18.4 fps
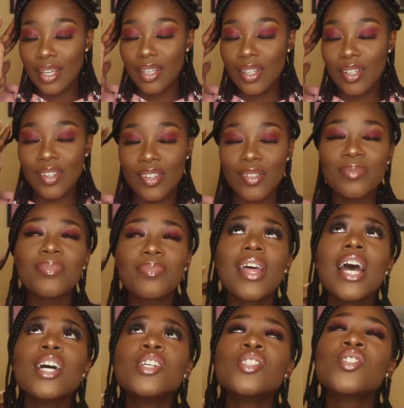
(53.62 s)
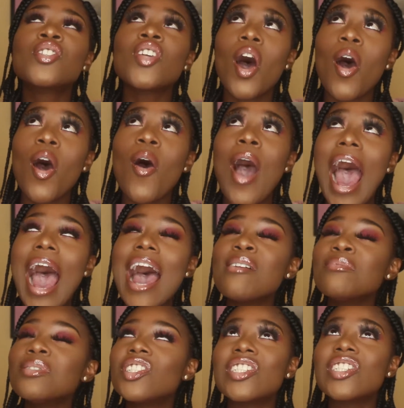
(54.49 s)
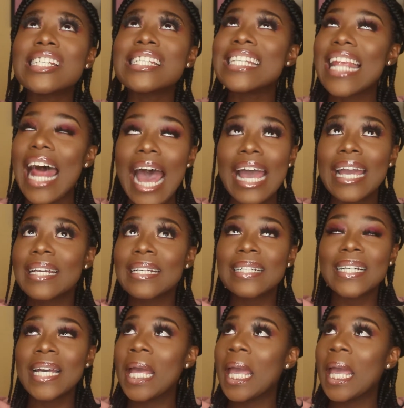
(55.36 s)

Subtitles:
you. So I was just like,